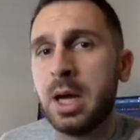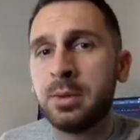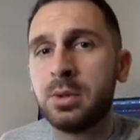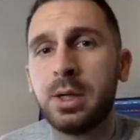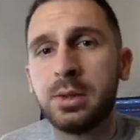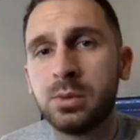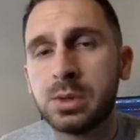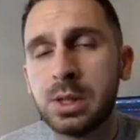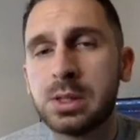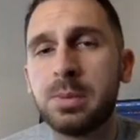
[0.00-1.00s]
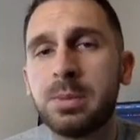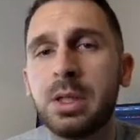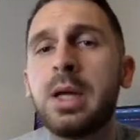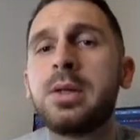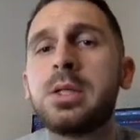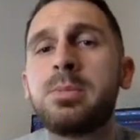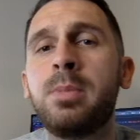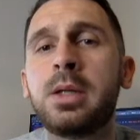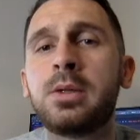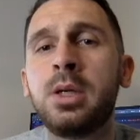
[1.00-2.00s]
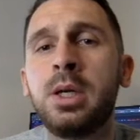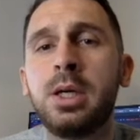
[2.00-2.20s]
I don't say something like this, but